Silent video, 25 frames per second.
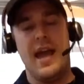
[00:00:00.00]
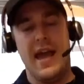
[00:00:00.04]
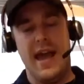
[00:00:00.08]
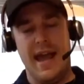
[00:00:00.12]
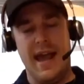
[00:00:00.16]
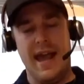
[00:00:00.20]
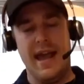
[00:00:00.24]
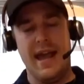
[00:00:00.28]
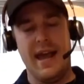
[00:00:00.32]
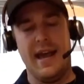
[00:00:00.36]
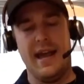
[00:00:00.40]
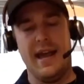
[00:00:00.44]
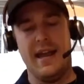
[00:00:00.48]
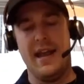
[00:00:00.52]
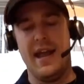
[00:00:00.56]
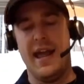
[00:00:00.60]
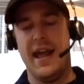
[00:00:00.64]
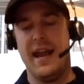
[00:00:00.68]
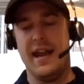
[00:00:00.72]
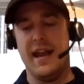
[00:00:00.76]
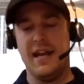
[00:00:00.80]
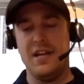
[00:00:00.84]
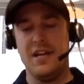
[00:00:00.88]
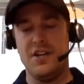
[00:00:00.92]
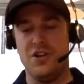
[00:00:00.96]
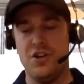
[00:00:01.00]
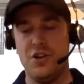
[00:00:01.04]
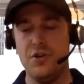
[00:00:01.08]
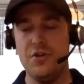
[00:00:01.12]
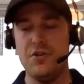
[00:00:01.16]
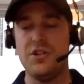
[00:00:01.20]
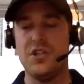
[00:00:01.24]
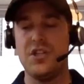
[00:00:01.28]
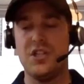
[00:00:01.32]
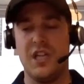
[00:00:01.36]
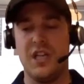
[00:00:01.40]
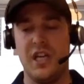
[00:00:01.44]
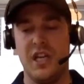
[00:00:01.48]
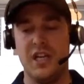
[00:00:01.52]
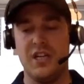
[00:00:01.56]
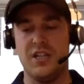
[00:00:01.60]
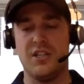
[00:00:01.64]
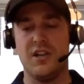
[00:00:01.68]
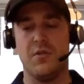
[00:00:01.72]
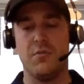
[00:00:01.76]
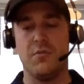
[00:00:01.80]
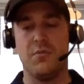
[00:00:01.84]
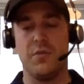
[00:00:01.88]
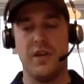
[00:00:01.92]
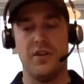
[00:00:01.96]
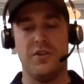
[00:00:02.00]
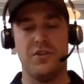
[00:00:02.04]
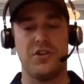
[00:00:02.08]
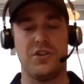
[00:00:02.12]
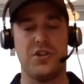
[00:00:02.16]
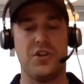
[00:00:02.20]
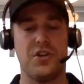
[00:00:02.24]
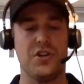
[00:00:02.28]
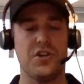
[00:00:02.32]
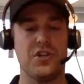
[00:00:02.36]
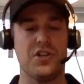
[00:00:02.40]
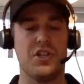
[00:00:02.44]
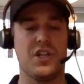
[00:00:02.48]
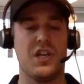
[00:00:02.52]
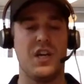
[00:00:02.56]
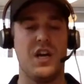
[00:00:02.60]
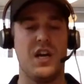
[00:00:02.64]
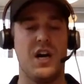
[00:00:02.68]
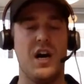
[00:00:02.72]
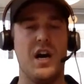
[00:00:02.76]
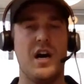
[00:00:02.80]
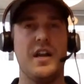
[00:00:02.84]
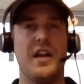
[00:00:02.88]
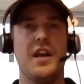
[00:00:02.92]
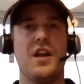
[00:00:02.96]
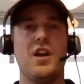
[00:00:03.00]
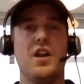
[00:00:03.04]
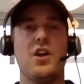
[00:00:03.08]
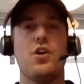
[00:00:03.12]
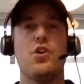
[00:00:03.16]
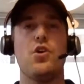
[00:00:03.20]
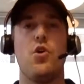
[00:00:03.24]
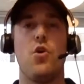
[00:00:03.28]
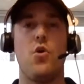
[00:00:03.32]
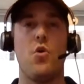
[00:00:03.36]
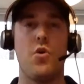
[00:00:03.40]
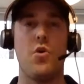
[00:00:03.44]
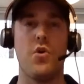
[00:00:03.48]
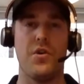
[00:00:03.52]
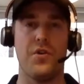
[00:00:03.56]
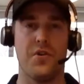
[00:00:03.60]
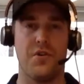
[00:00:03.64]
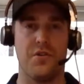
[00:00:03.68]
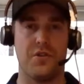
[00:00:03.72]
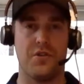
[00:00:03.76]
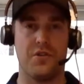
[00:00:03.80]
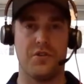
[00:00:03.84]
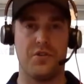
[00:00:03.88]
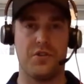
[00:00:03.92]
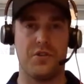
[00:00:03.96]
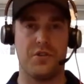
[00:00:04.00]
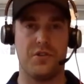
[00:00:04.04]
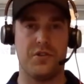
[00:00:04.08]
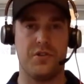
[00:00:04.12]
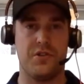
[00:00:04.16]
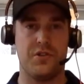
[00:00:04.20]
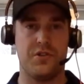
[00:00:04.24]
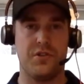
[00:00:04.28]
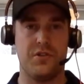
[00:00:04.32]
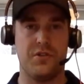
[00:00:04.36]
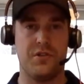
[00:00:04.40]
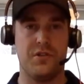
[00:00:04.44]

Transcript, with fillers: And and I do see some realtors cutting corners,